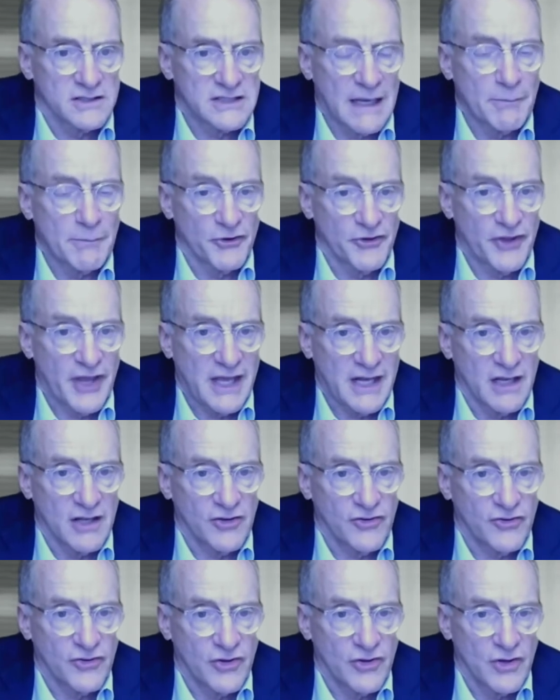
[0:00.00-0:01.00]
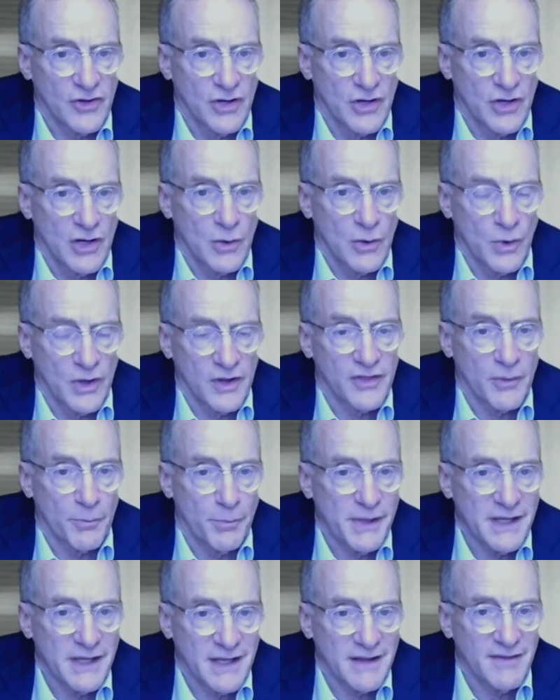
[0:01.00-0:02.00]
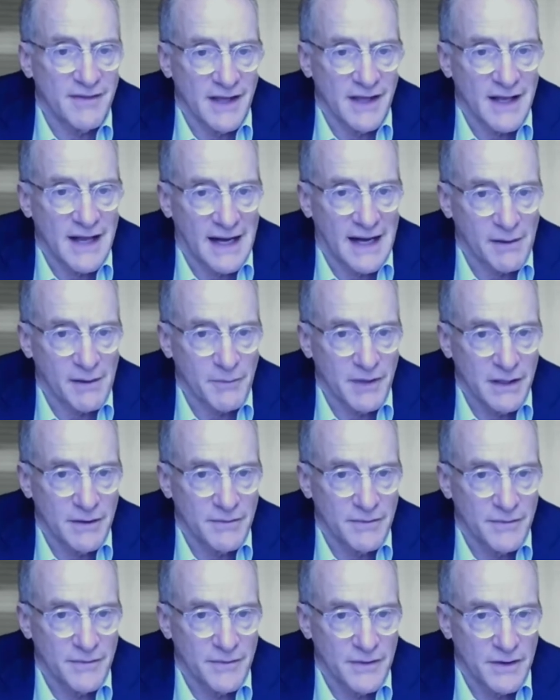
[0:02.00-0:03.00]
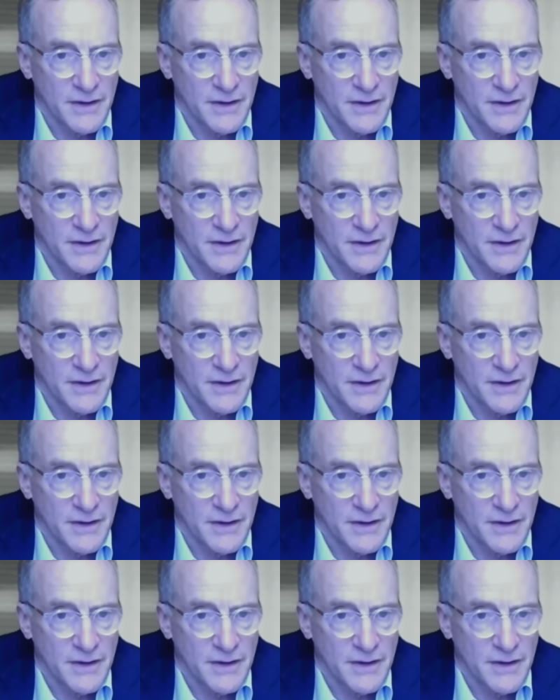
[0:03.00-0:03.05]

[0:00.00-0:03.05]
simultaneous with the peak in the economy.